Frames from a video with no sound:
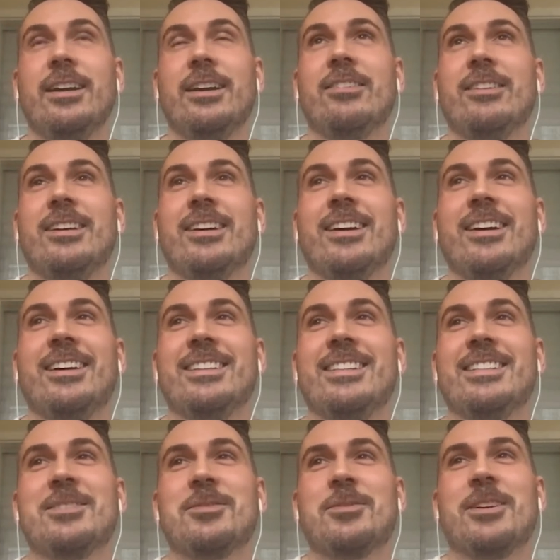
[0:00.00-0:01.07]
God,
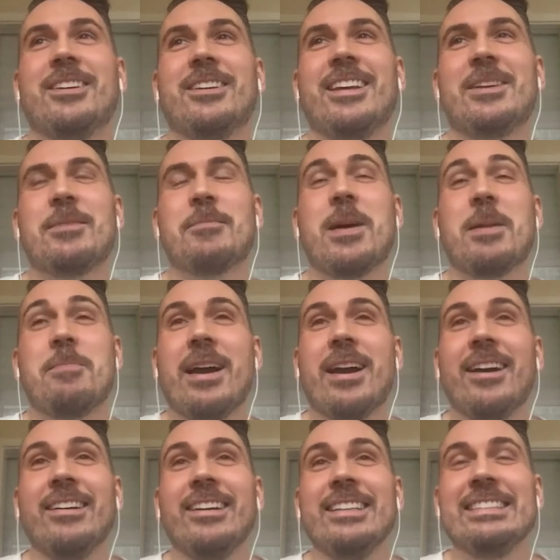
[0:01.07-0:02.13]
this is weird. Like my
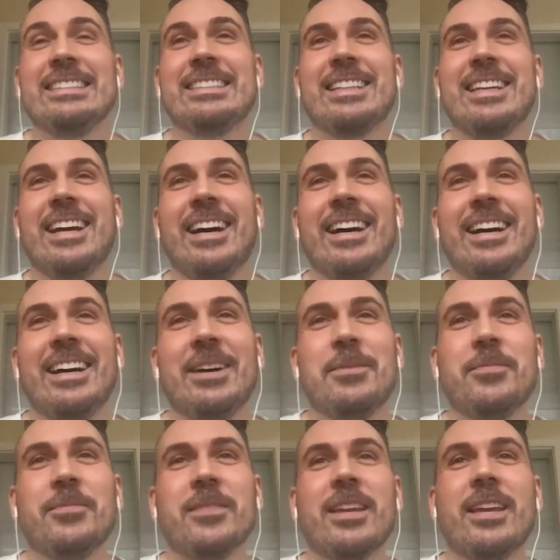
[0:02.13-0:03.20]
parents
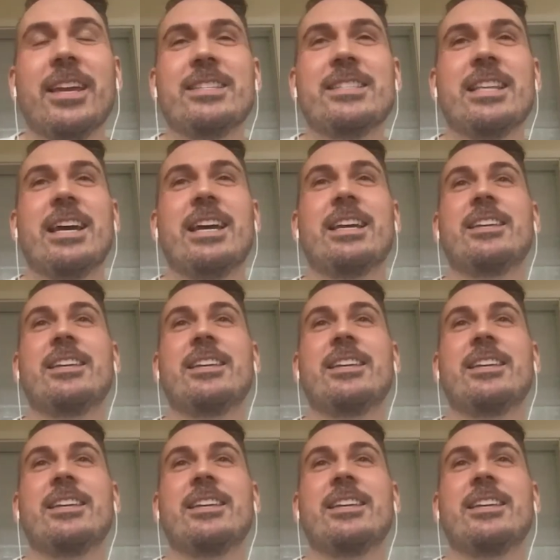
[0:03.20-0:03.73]
um is like,